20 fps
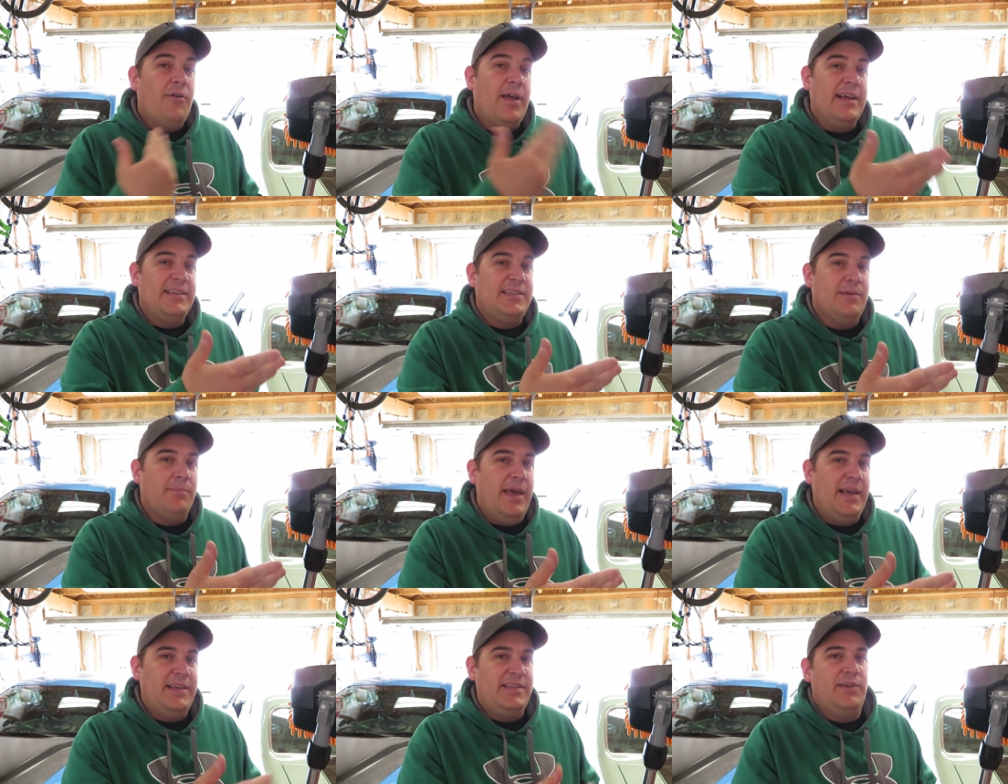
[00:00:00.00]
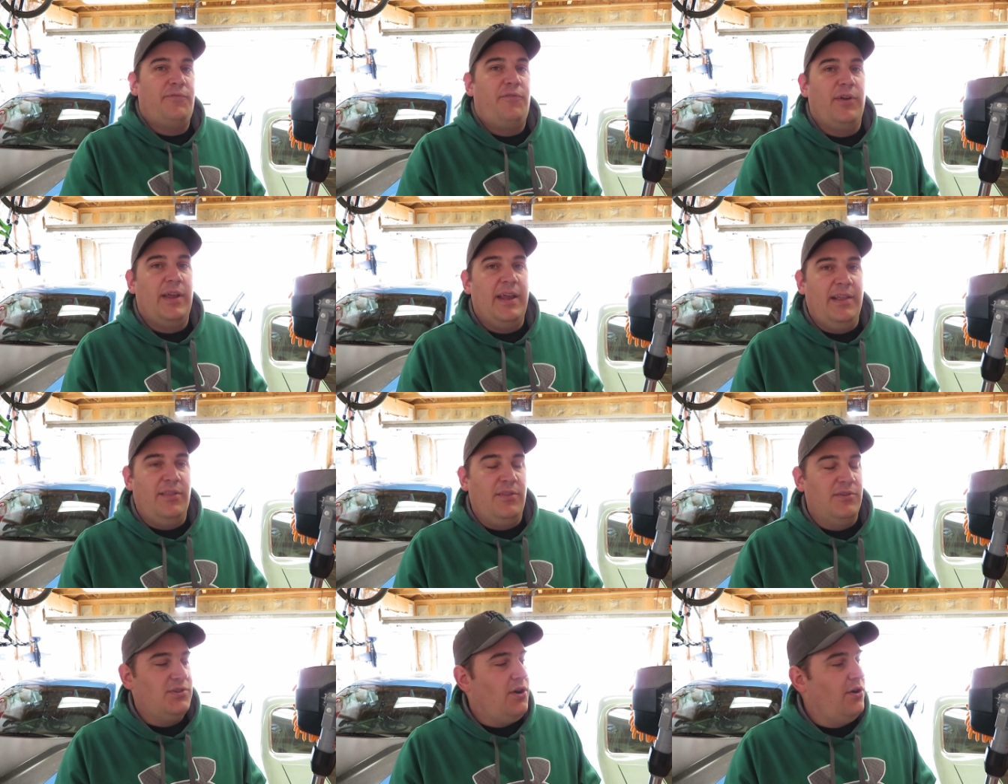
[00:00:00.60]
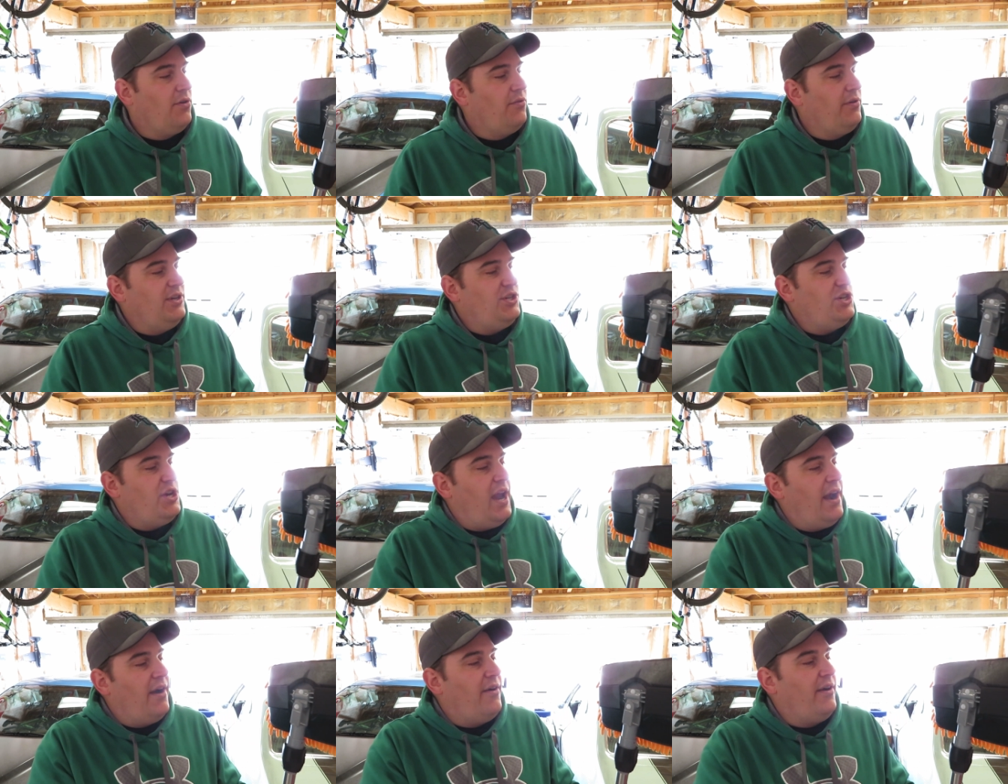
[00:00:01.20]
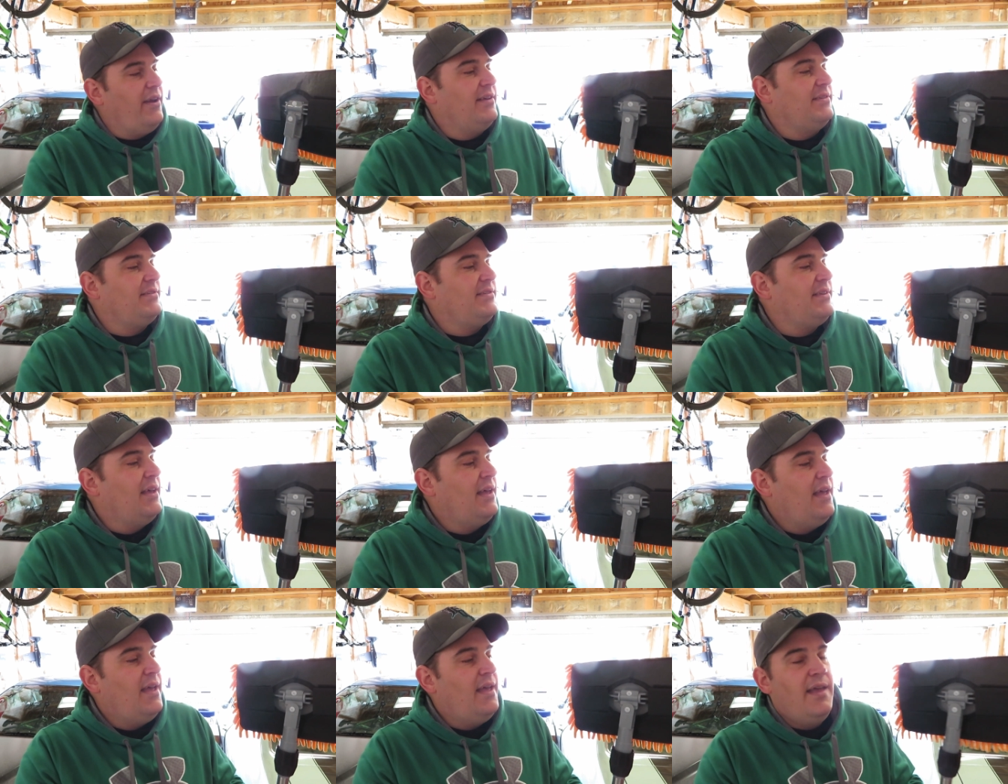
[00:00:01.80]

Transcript: nice it makes it for getting those hard to reach areas.